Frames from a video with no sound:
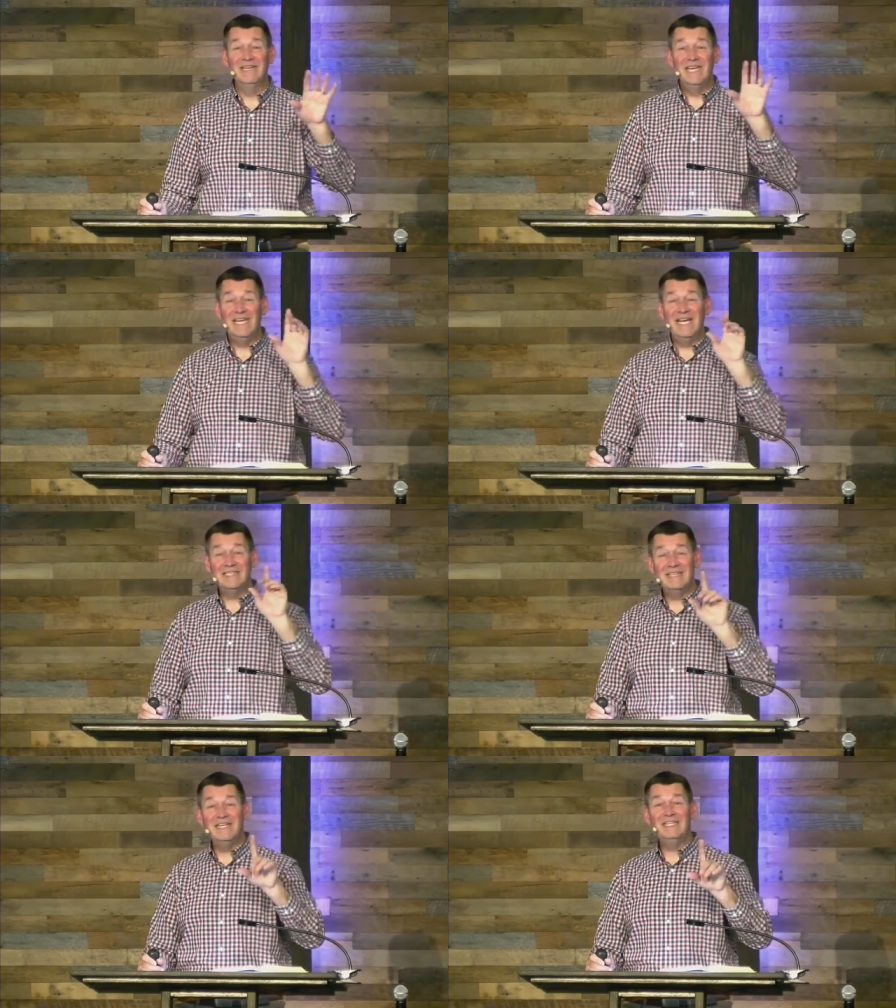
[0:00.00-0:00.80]
And he has
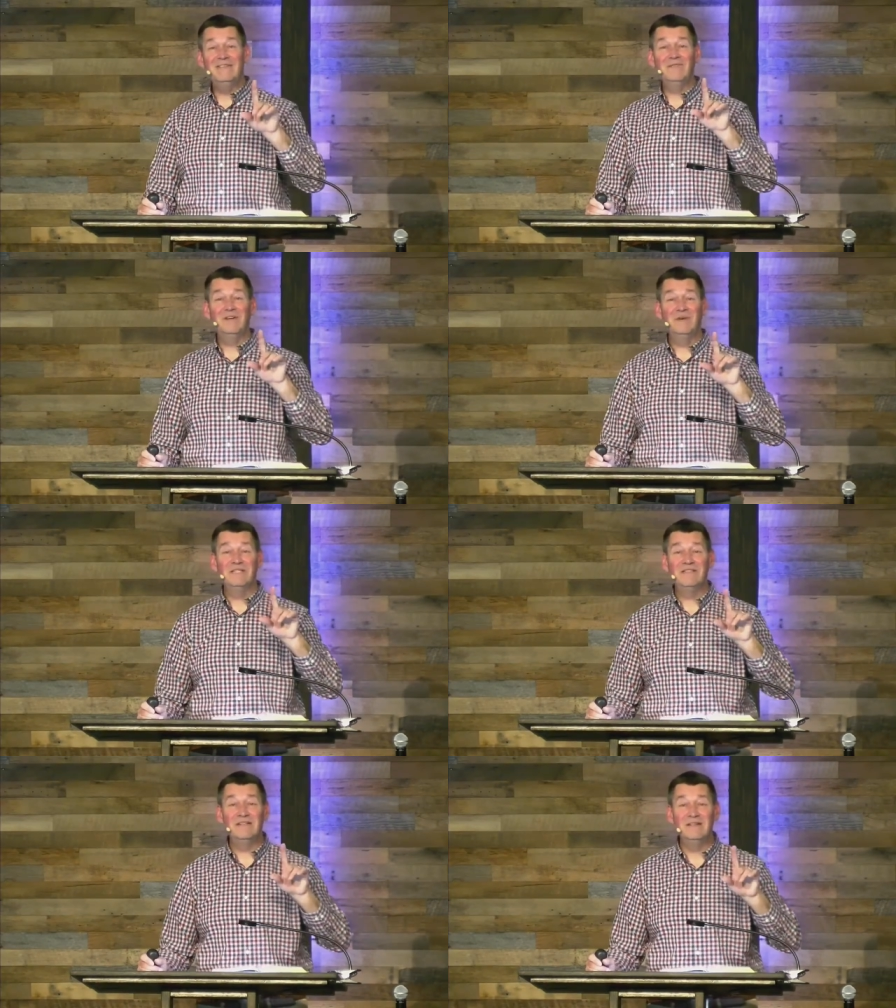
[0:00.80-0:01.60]
an idea of where he
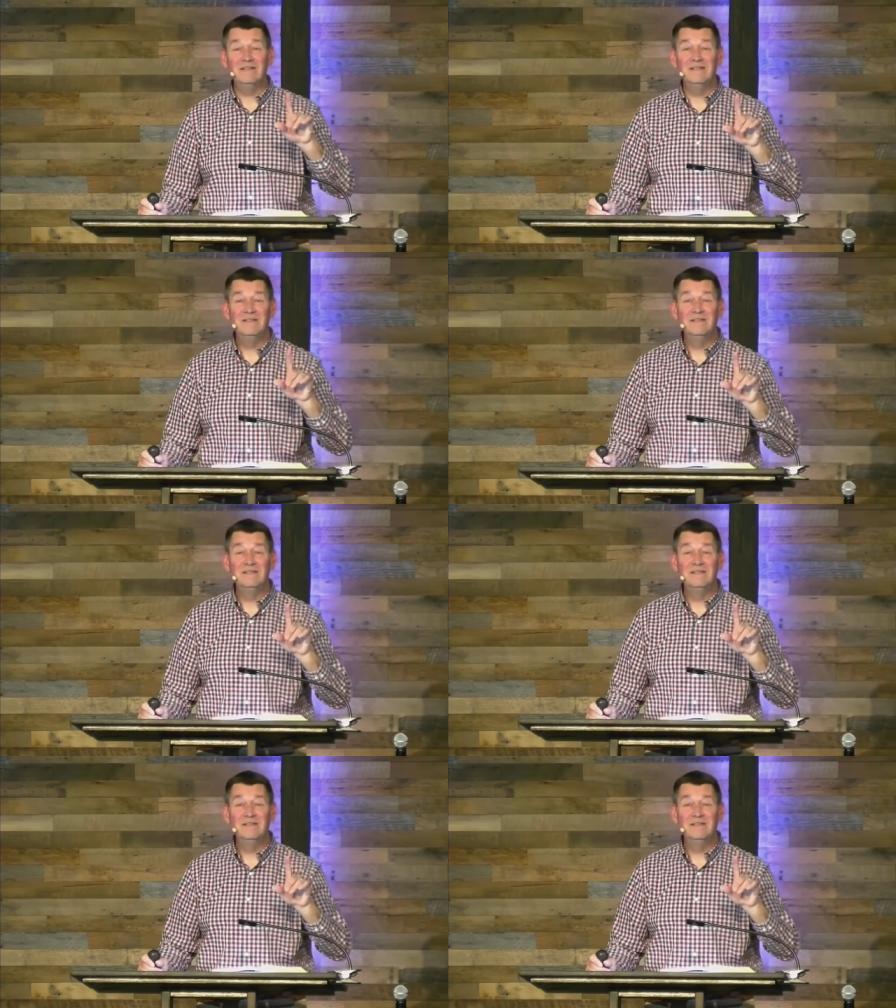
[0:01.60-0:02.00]
wants to go